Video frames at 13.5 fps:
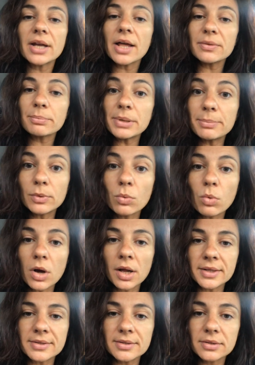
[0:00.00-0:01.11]
that other people
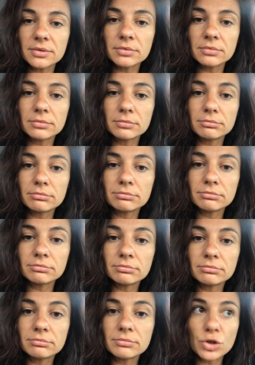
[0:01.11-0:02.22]
want.
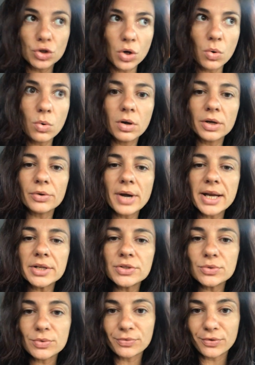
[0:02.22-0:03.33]
Show
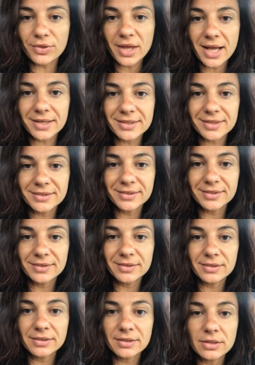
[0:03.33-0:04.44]
gratitude for that.
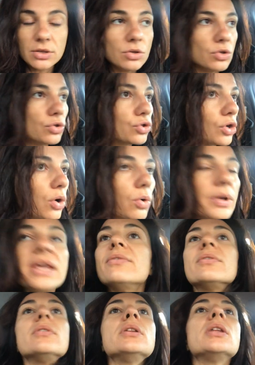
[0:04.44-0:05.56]
Show,
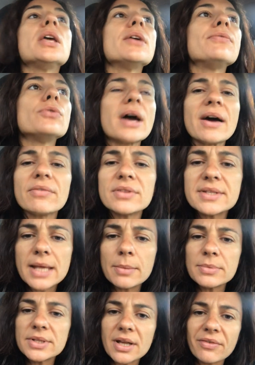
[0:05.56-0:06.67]
even if you have the
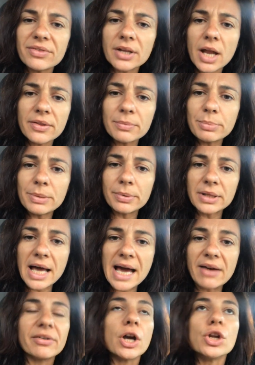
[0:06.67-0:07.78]
same stuff that other people
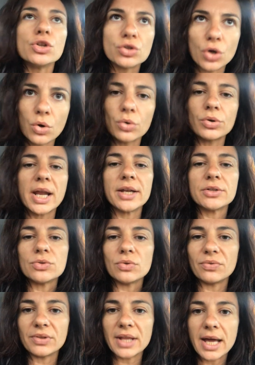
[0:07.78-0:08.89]
have, show
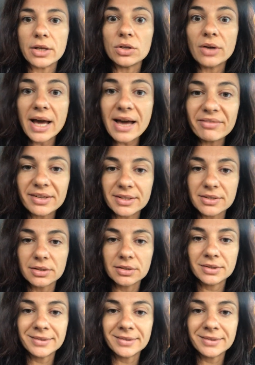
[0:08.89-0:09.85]
gratitude for that. You have it.